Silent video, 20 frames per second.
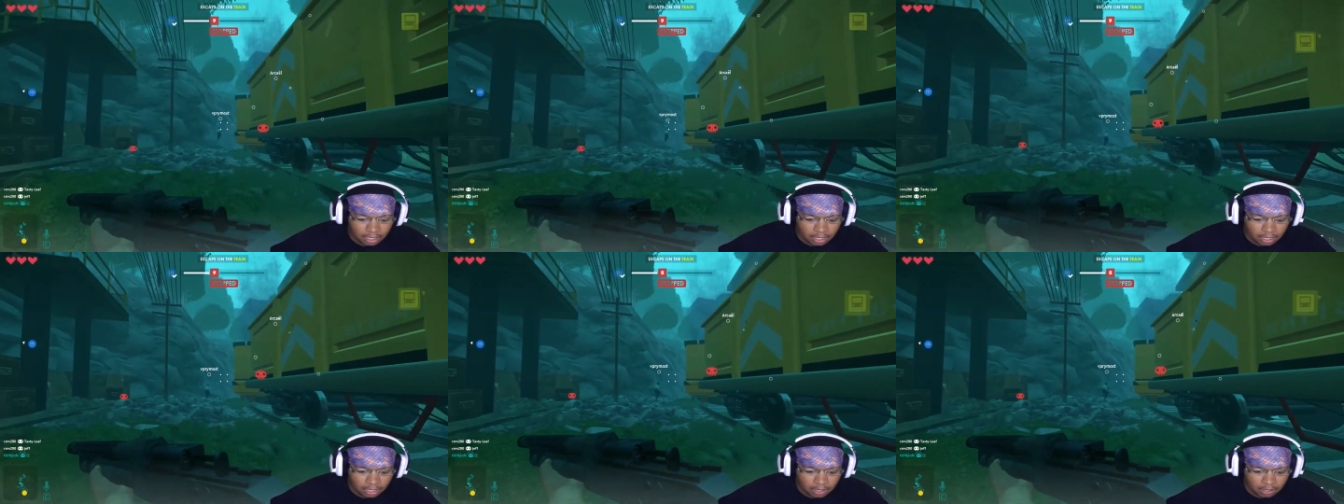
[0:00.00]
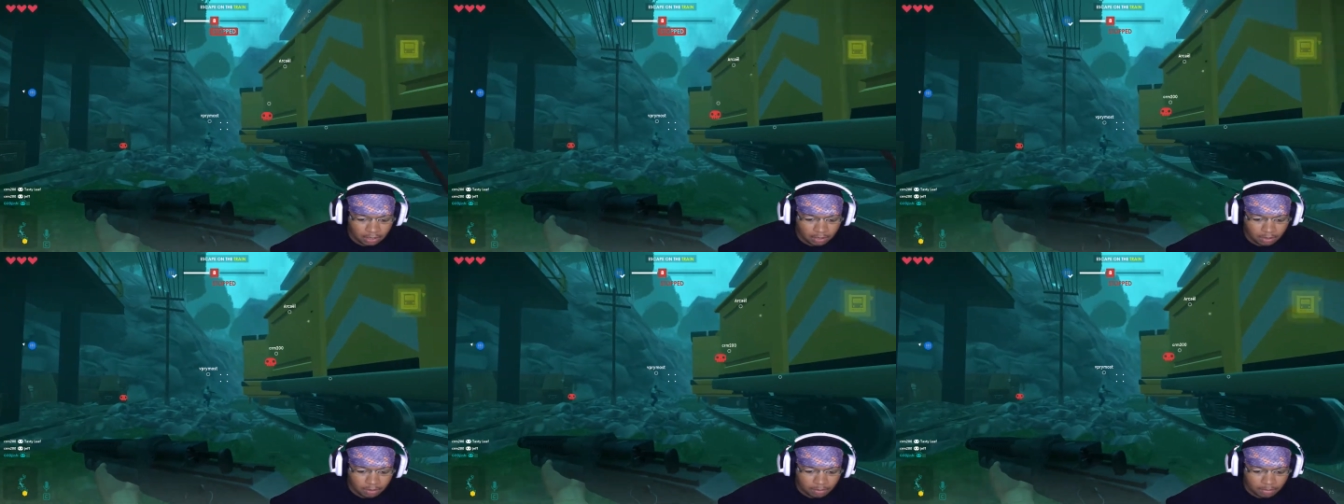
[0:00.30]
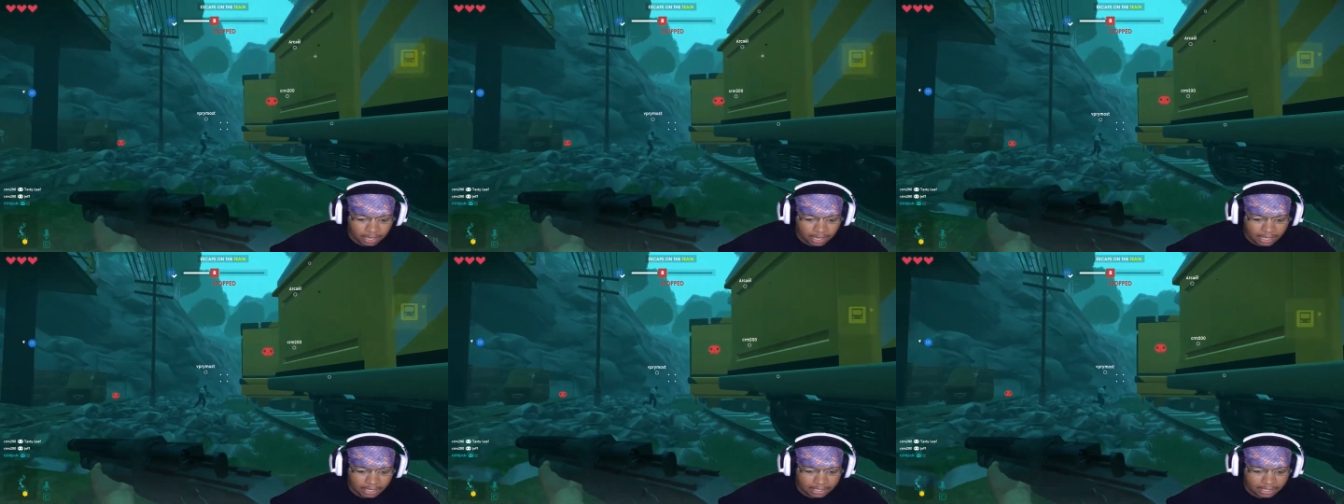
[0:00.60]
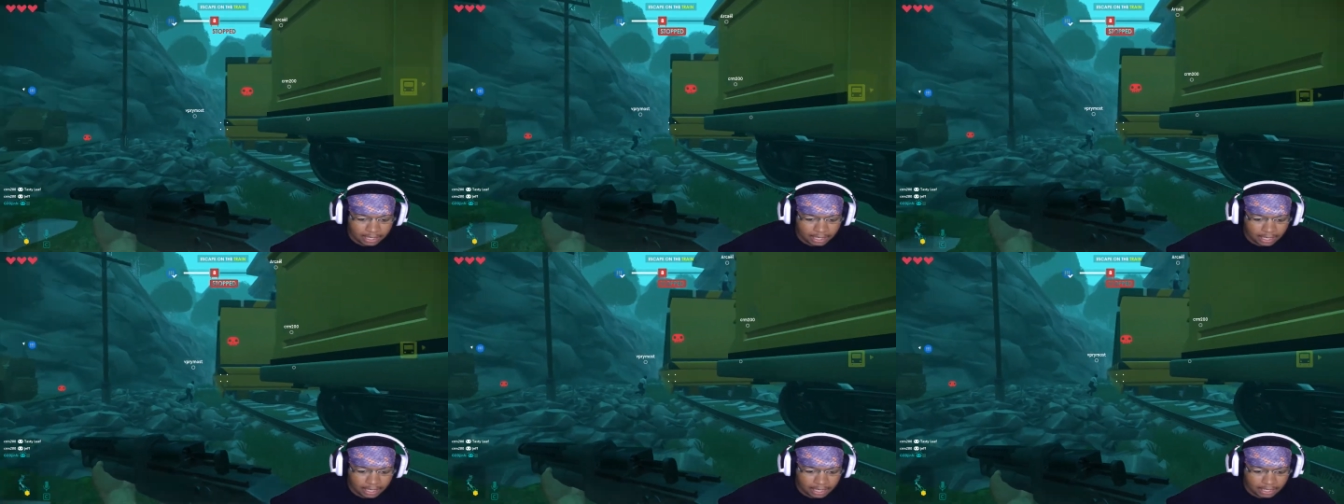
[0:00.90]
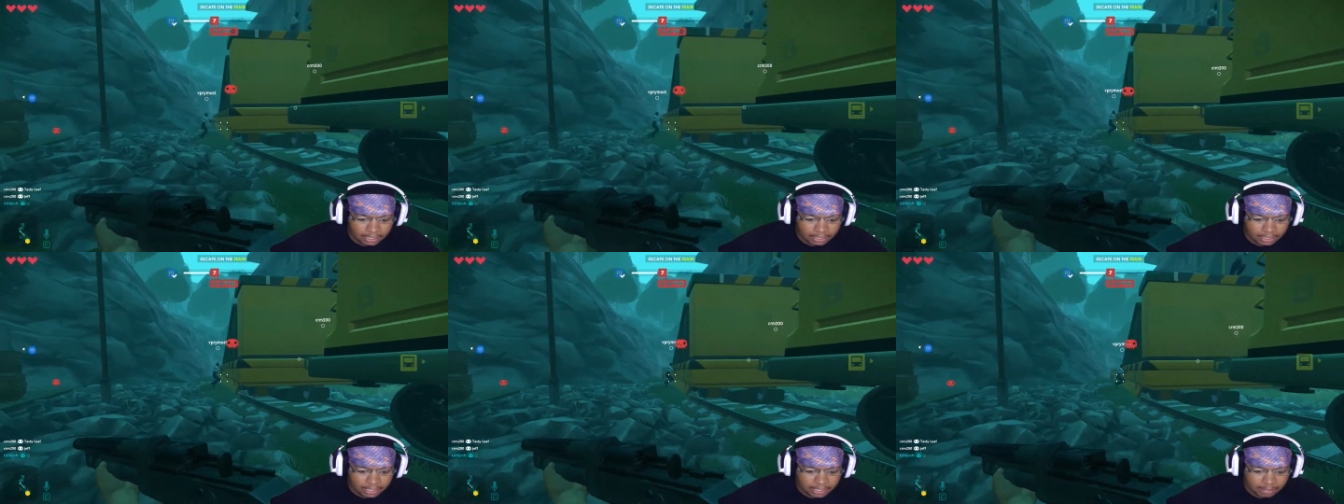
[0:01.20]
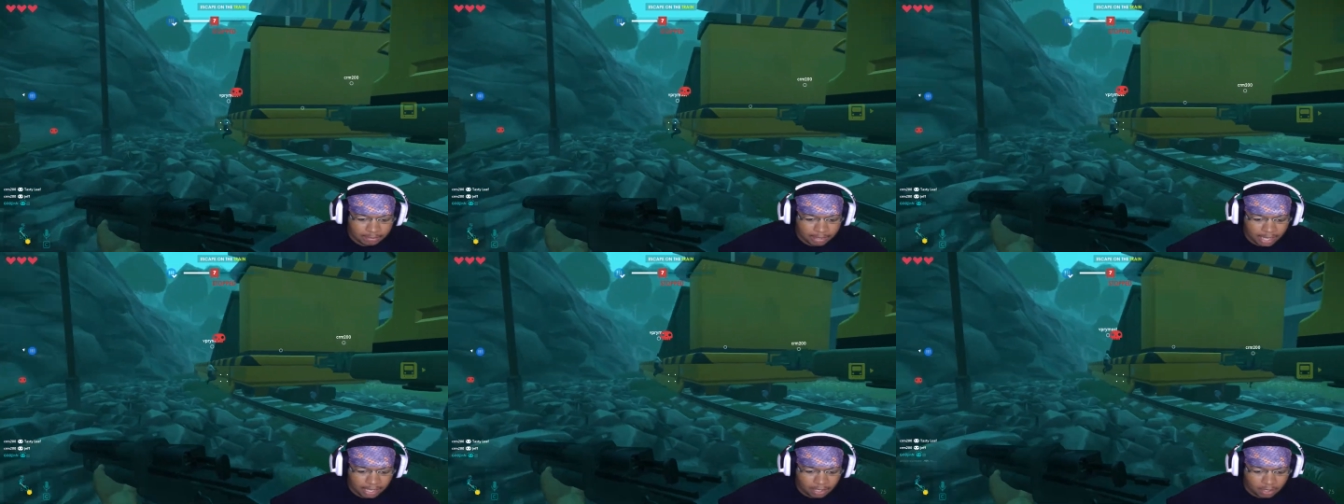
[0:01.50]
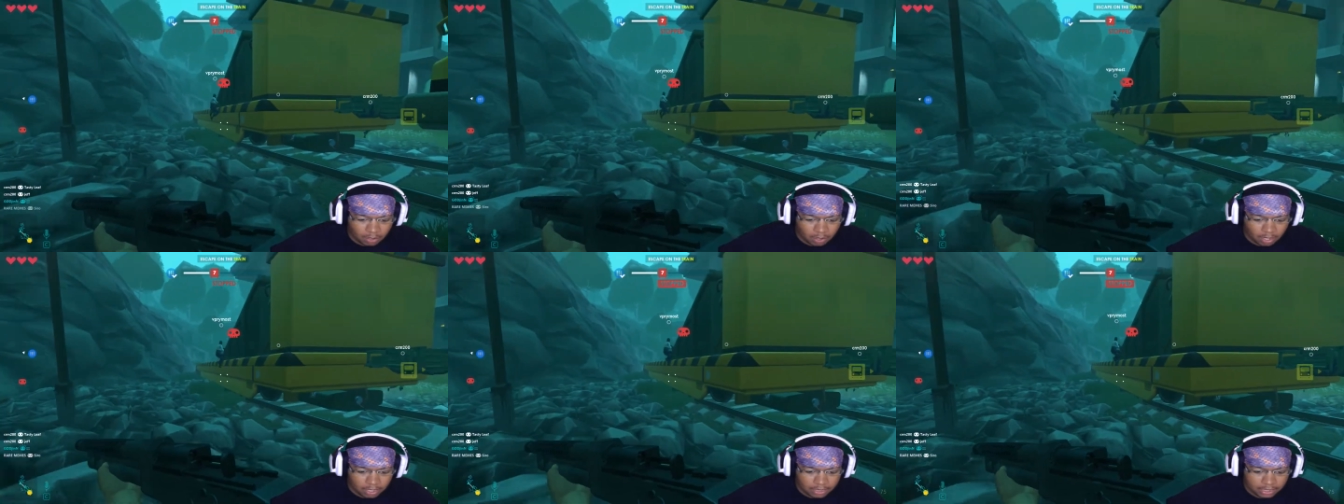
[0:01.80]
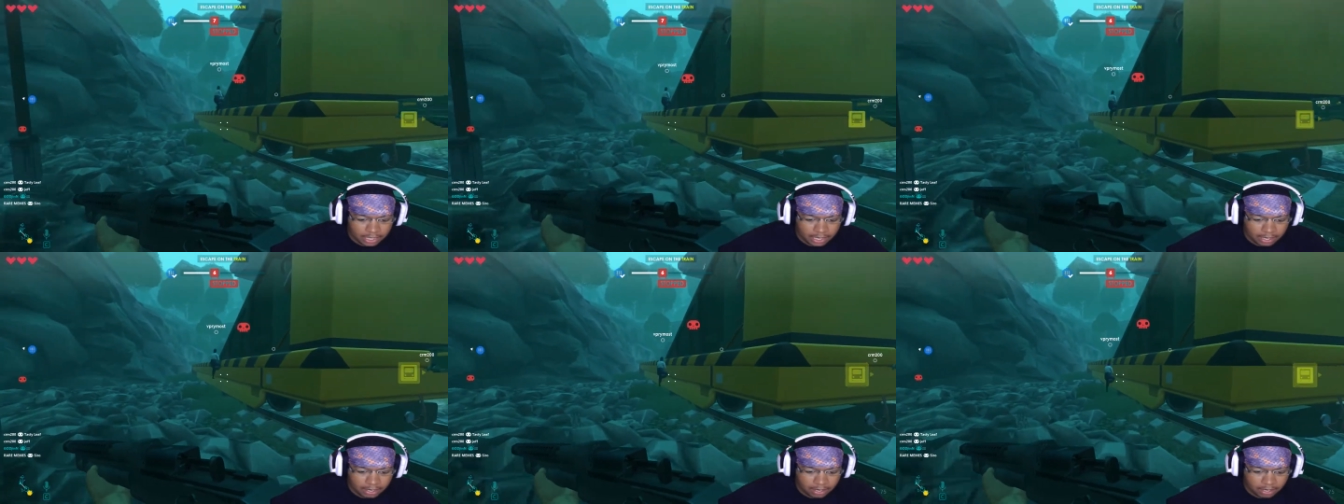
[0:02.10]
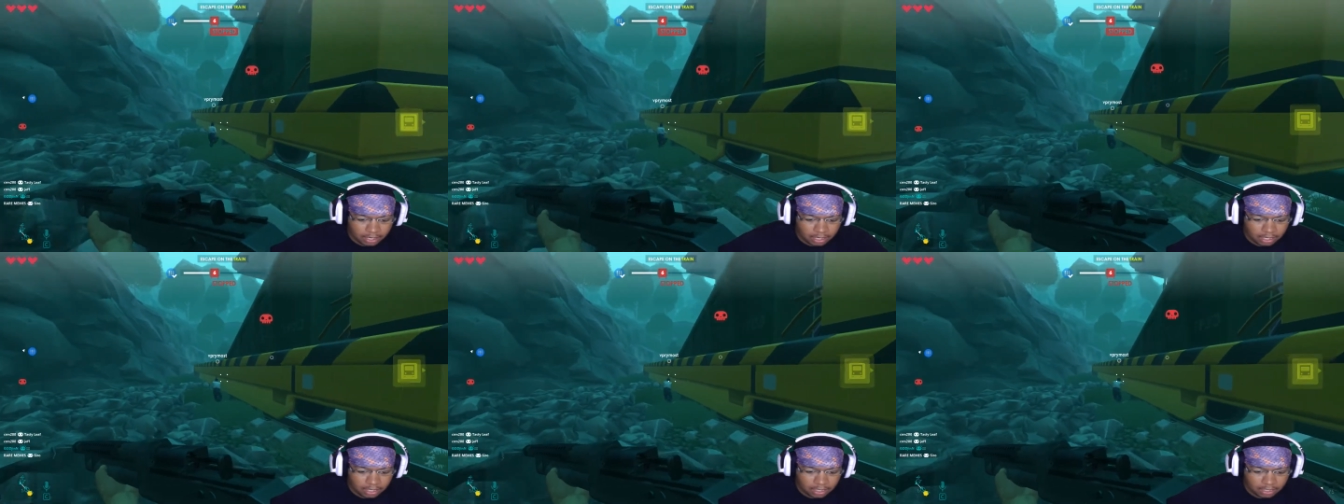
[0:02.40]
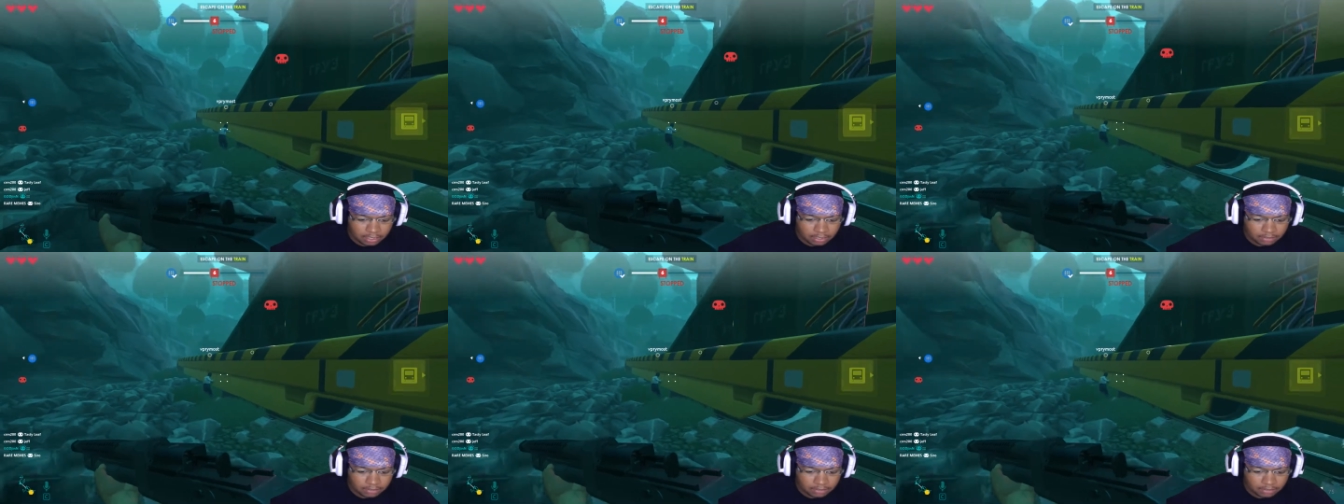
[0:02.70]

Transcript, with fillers: Oh my god, get back on there.